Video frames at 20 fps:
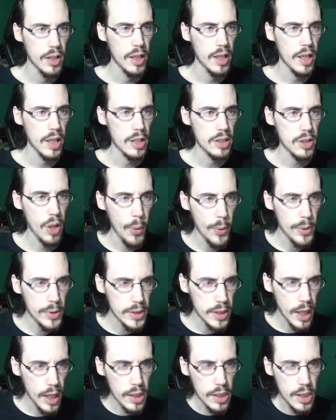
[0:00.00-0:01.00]
It's always
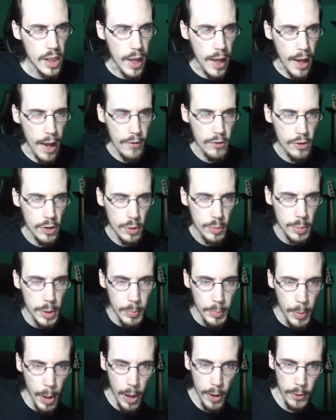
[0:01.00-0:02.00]
like that after a big
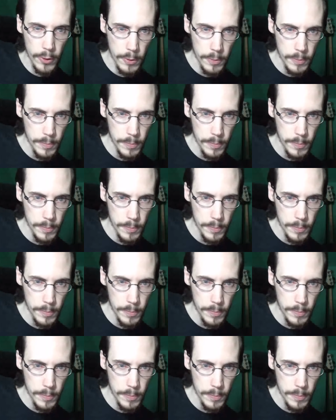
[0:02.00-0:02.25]
battle.